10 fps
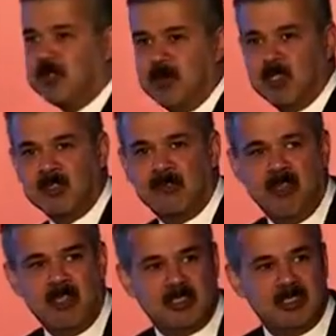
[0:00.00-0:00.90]
project
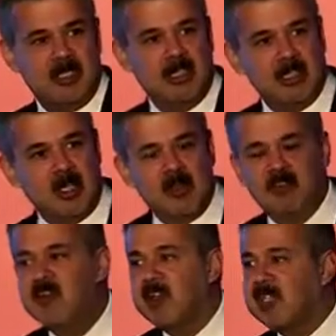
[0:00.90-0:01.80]
finished. Now
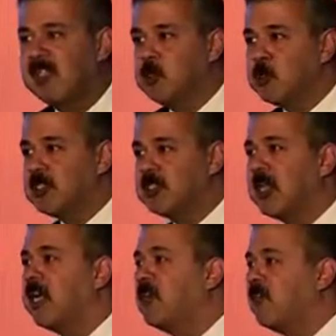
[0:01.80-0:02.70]
everyone can use it
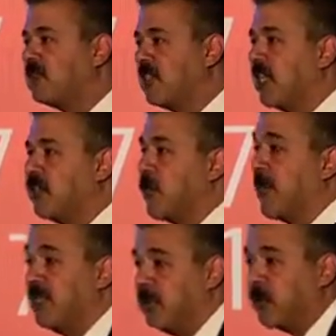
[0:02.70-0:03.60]
kind of scenario
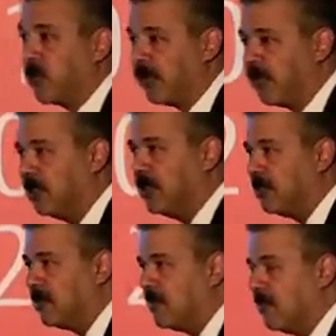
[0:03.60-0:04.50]
anymore.
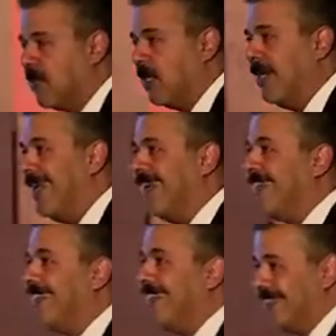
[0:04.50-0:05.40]
It
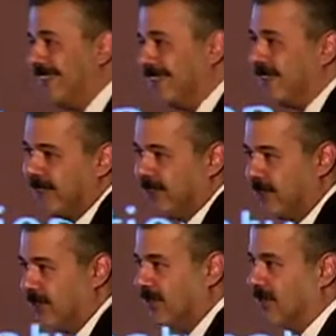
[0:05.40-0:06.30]
is
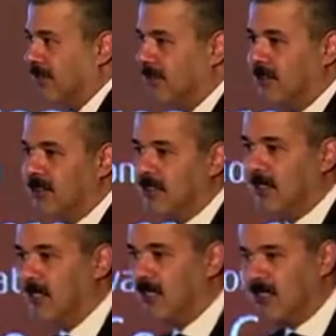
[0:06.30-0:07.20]

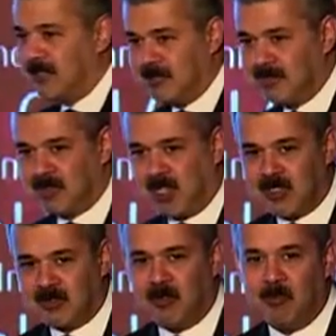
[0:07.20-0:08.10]
a
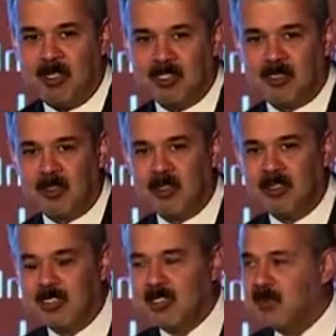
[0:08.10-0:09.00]
transformation or a
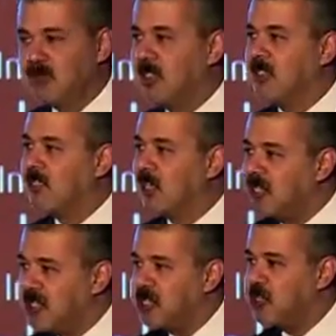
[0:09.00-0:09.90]
disruption in
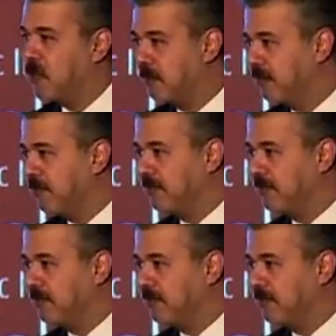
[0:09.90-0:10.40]
continuum.